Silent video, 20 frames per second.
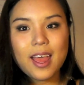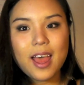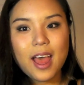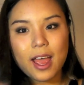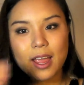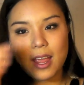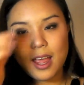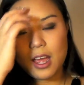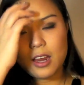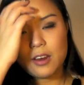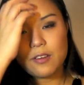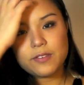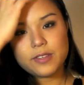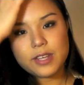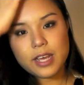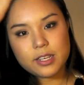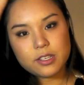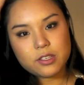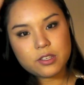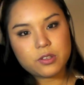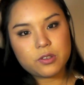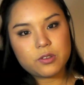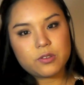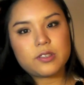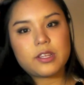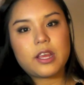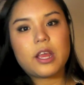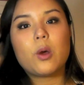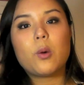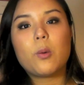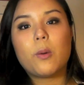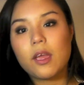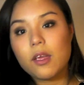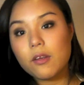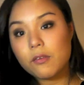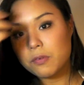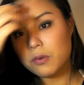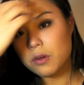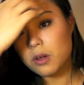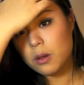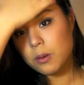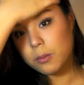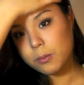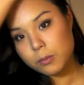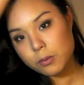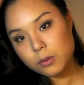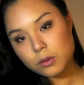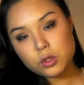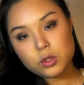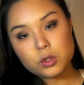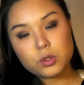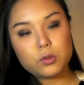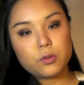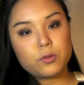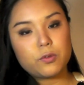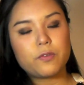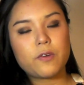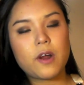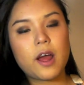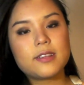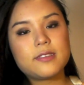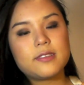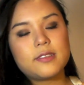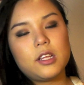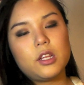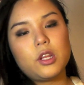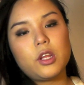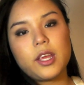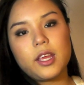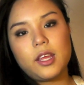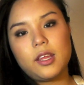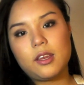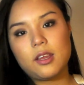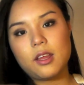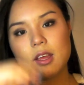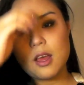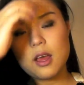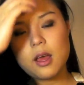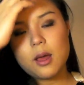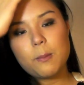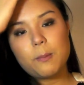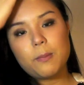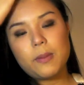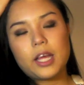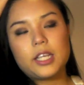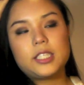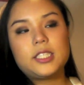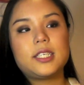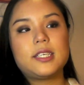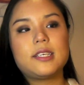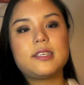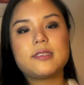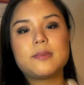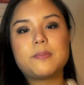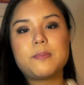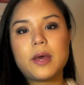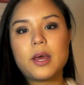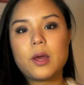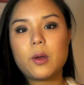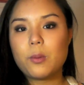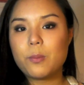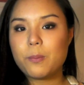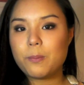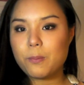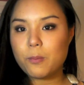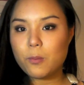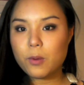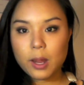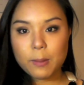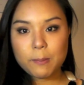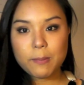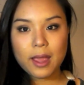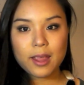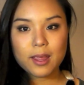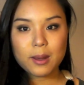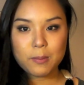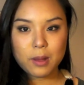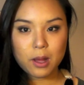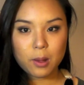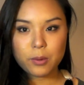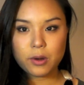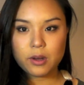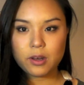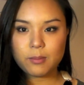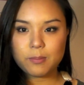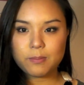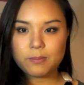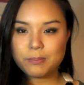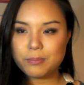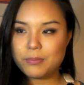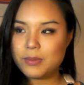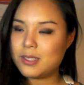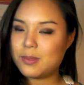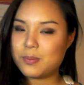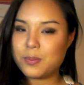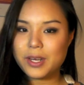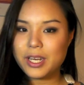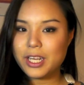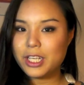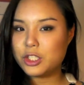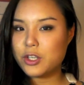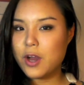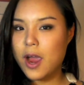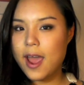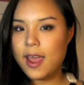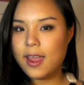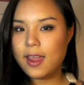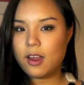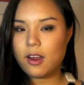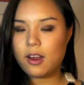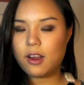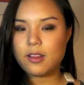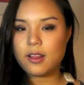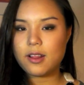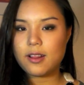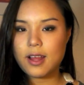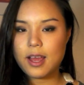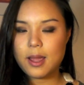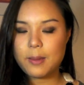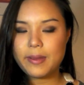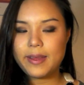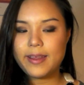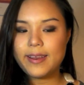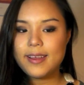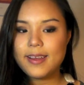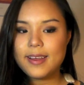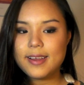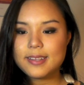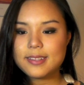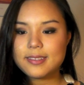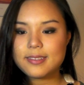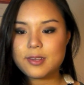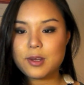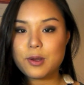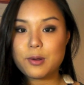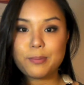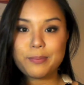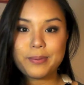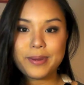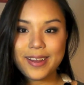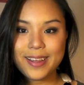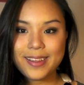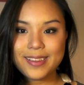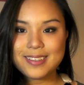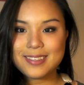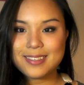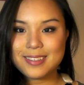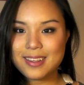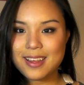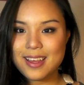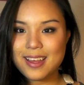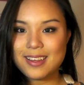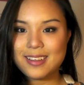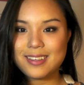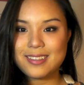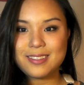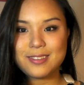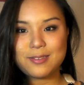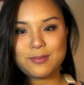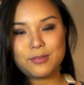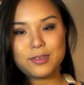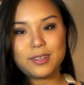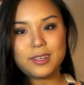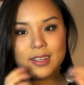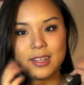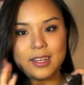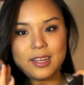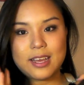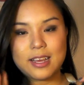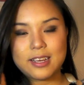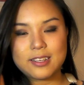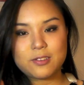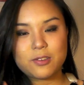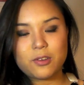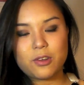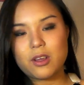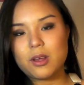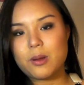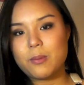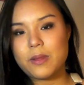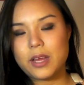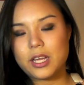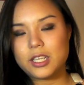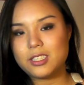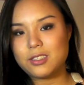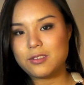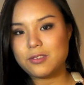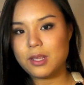I kind of tend to stay away from too frosty looking blushes. But when I'm back in Melbourne, it's pretty dry here, the climate, so putting this is really nice for your complexion.